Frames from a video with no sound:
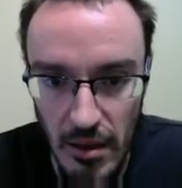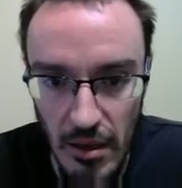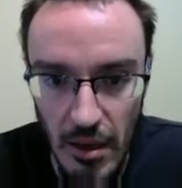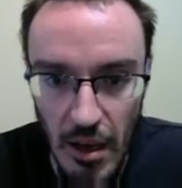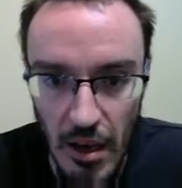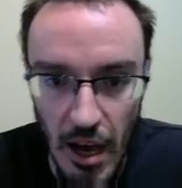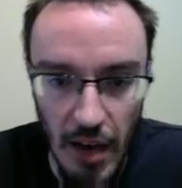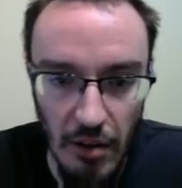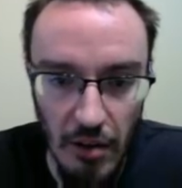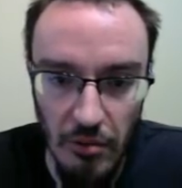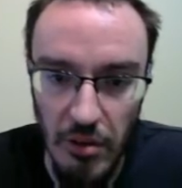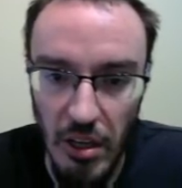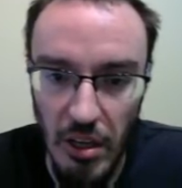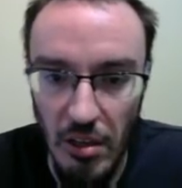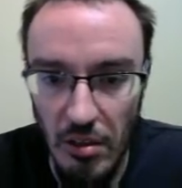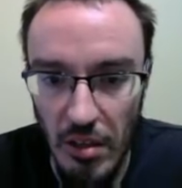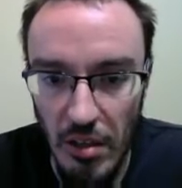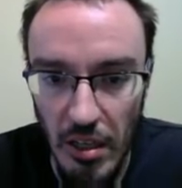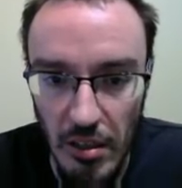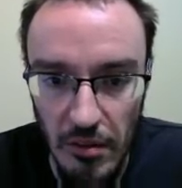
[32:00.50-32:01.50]
I don't think
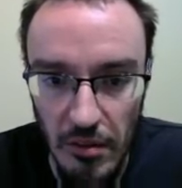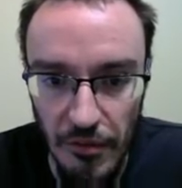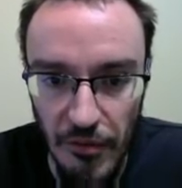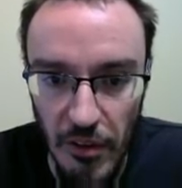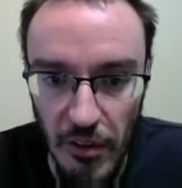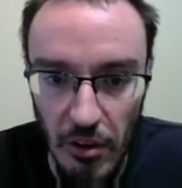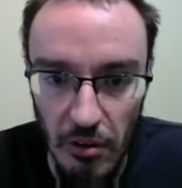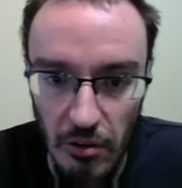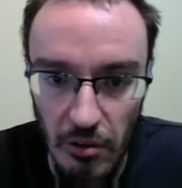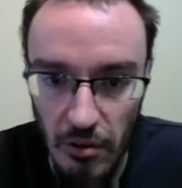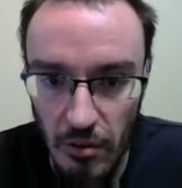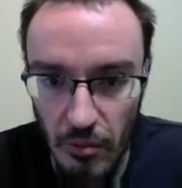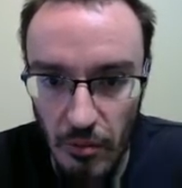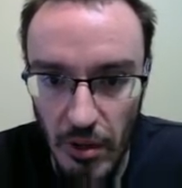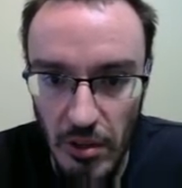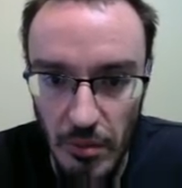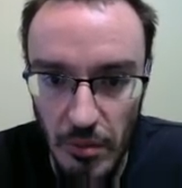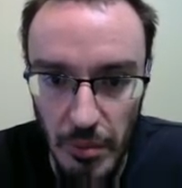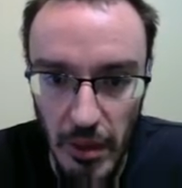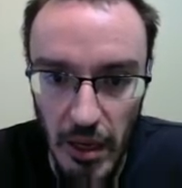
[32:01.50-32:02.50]
you need to fear when
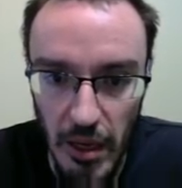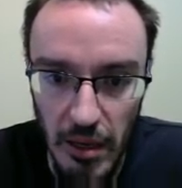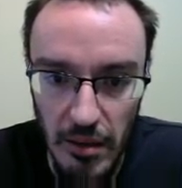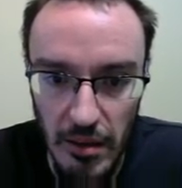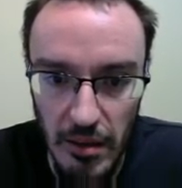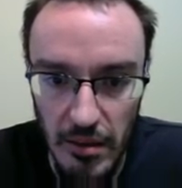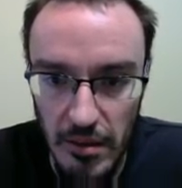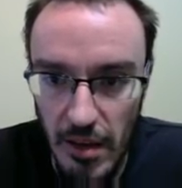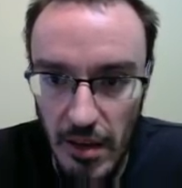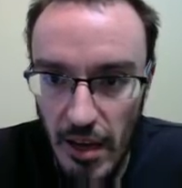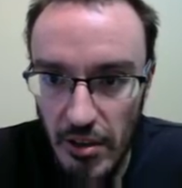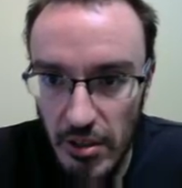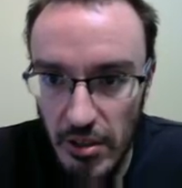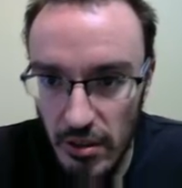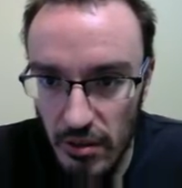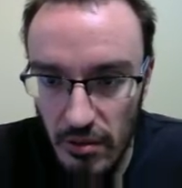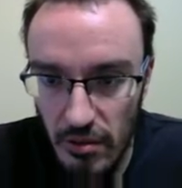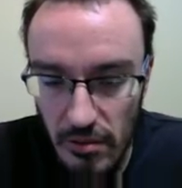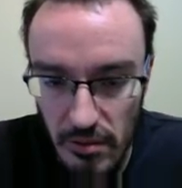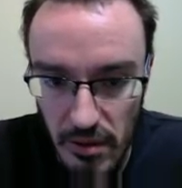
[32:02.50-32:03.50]
you play this agent
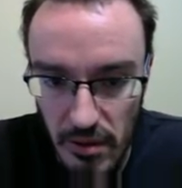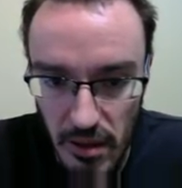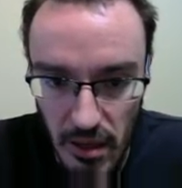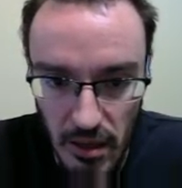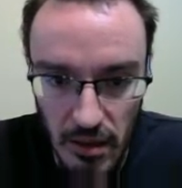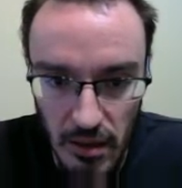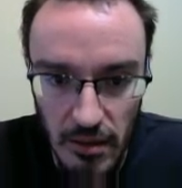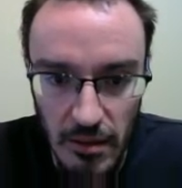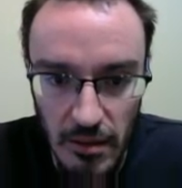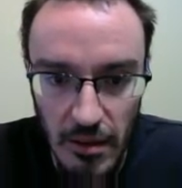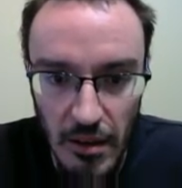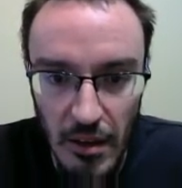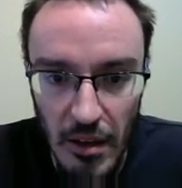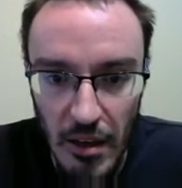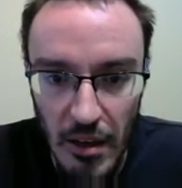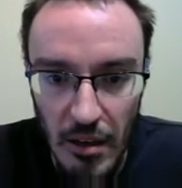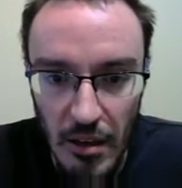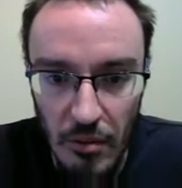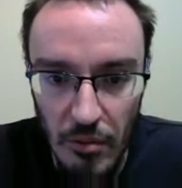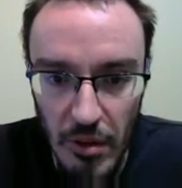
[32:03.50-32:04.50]
court thing
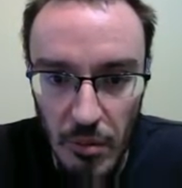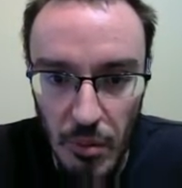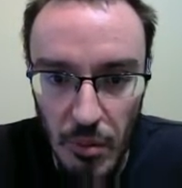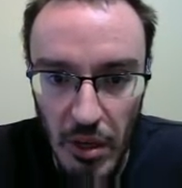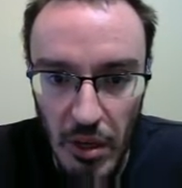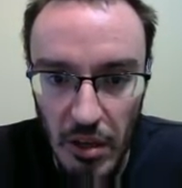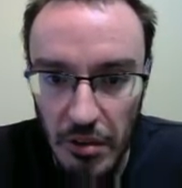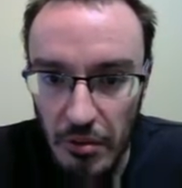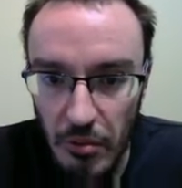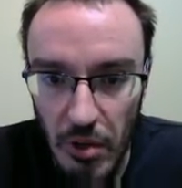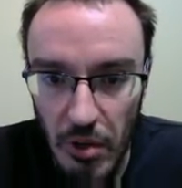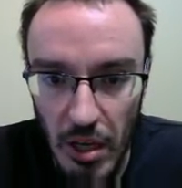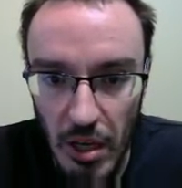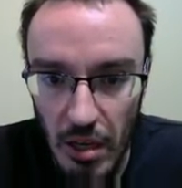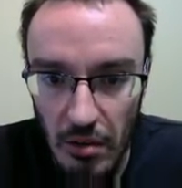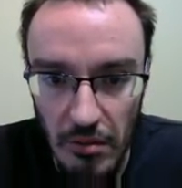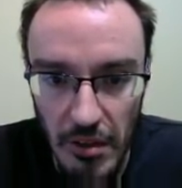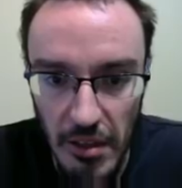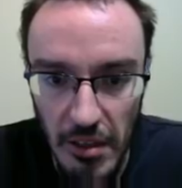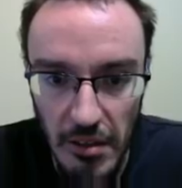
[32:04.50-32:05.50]
with b3. I
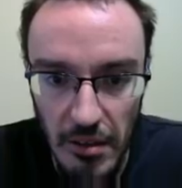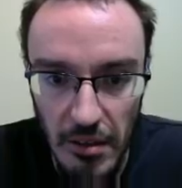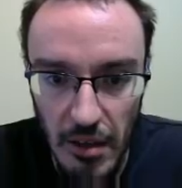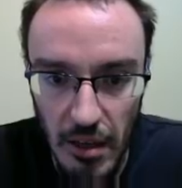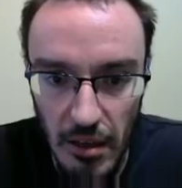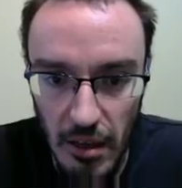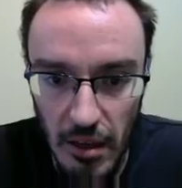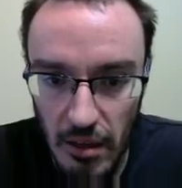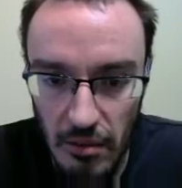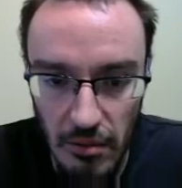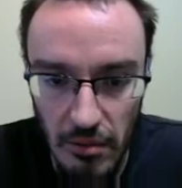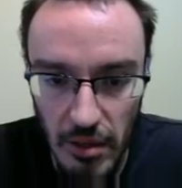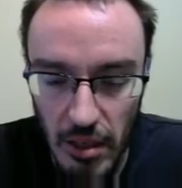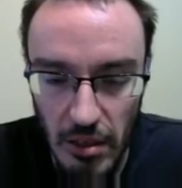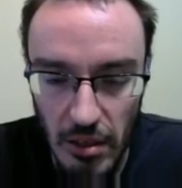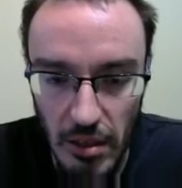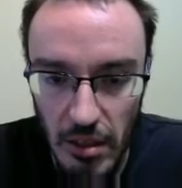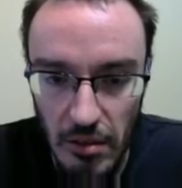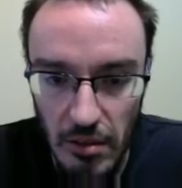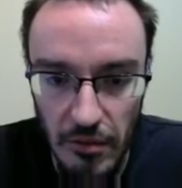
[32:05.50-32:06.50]
don't think you
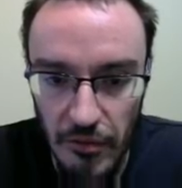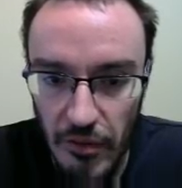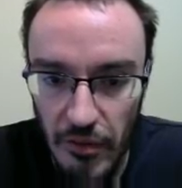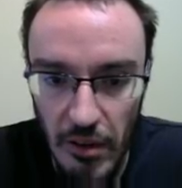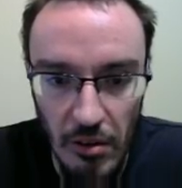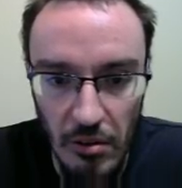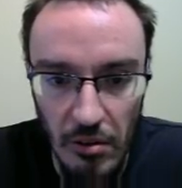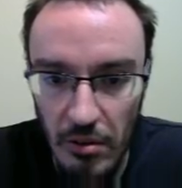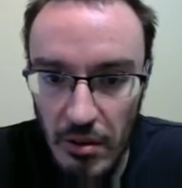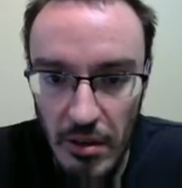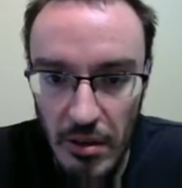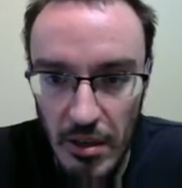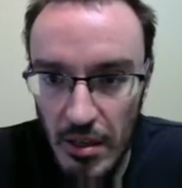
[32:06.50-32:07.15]
need to fear